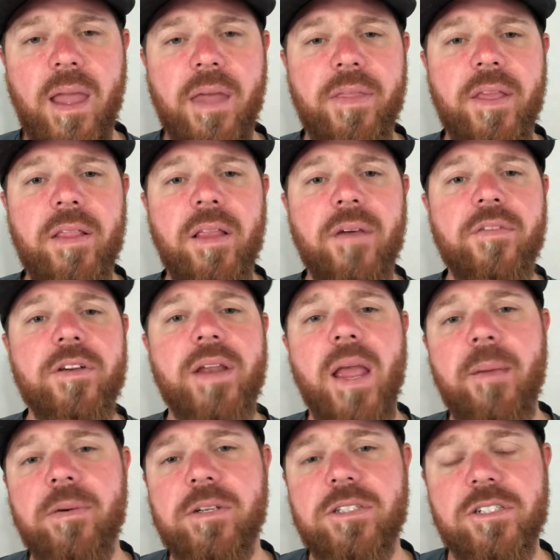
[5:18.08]
And then love your
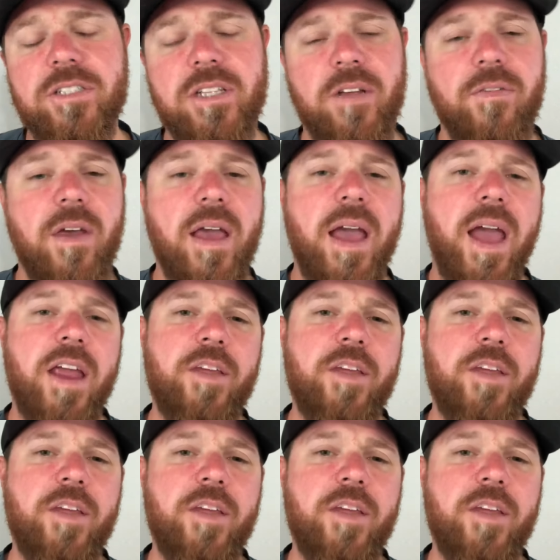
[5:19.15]
neighbors yourself.